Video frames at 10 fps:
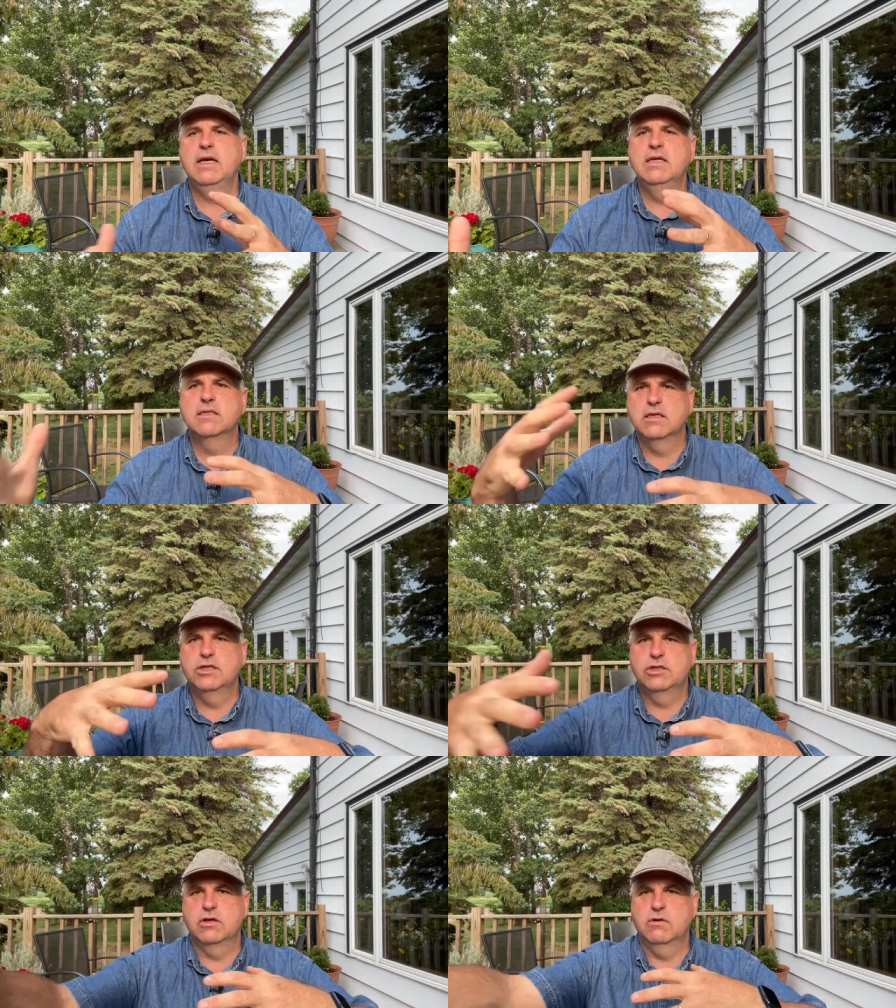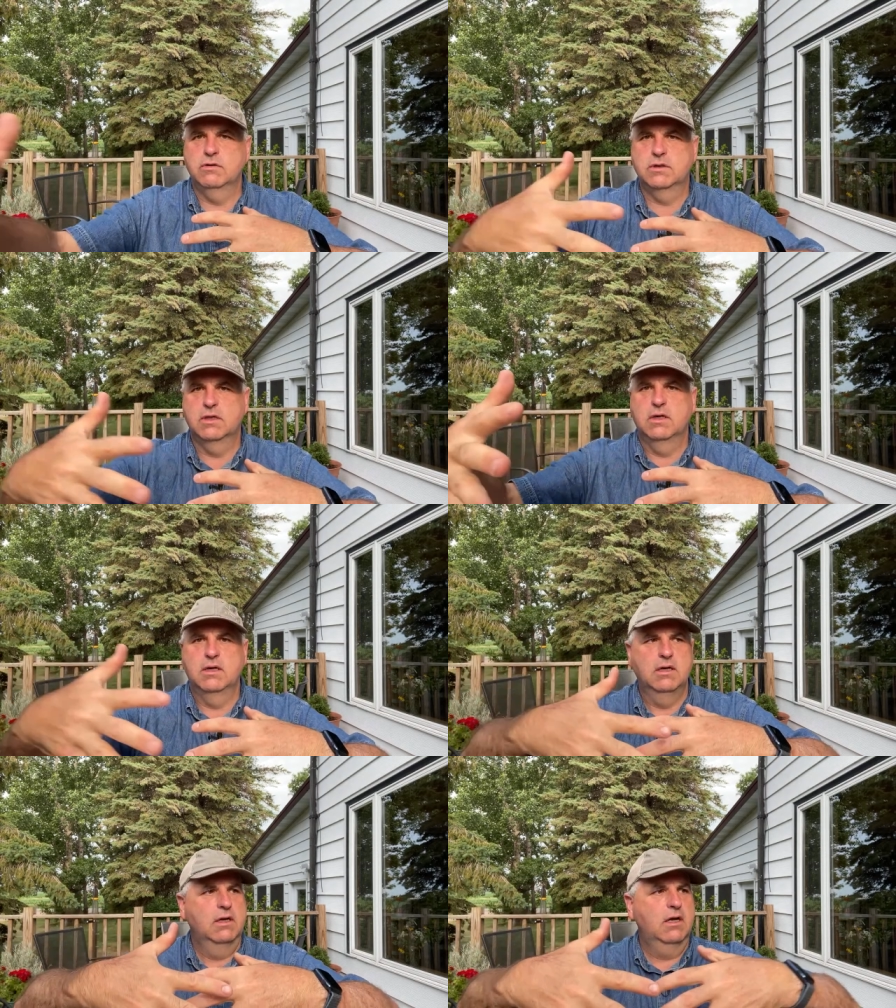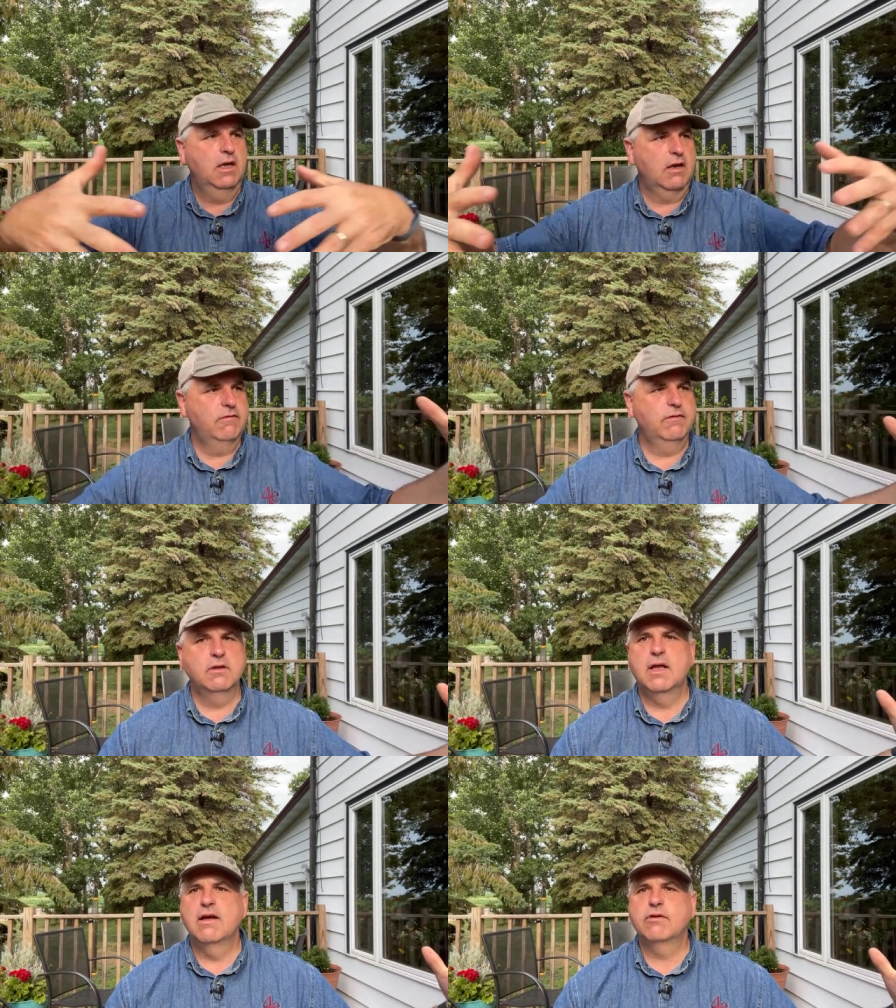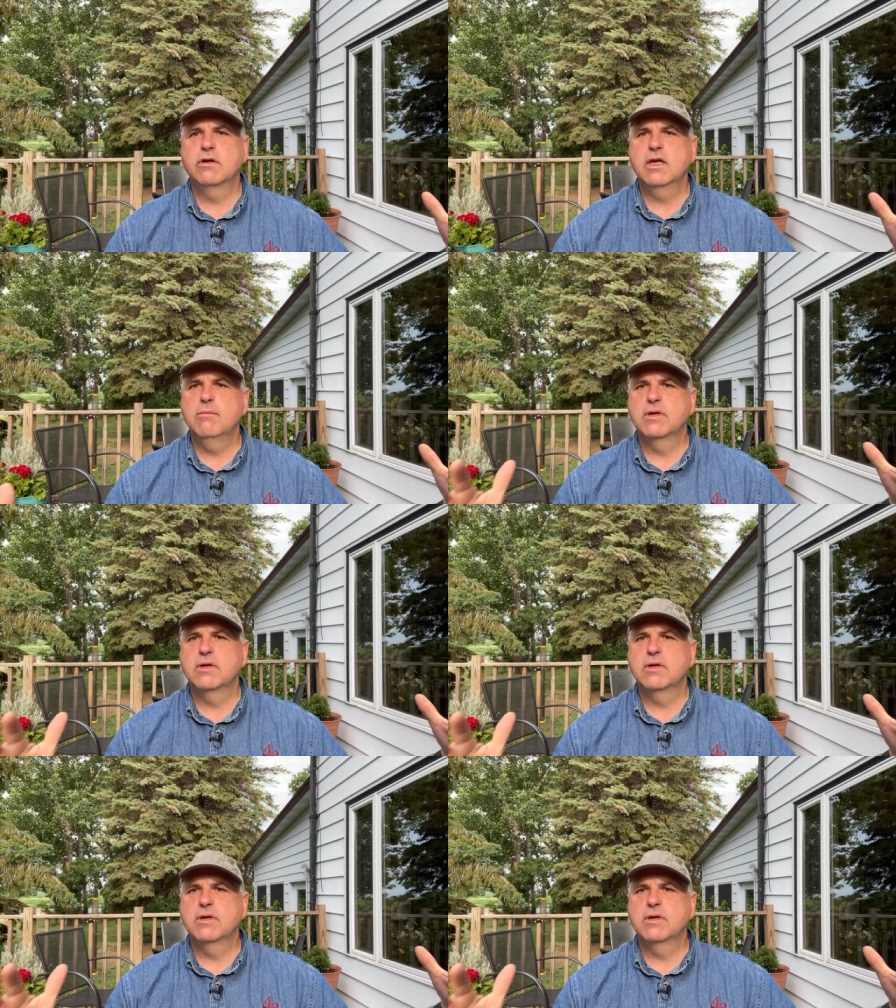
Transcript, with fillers: easily shows like a full live cooking.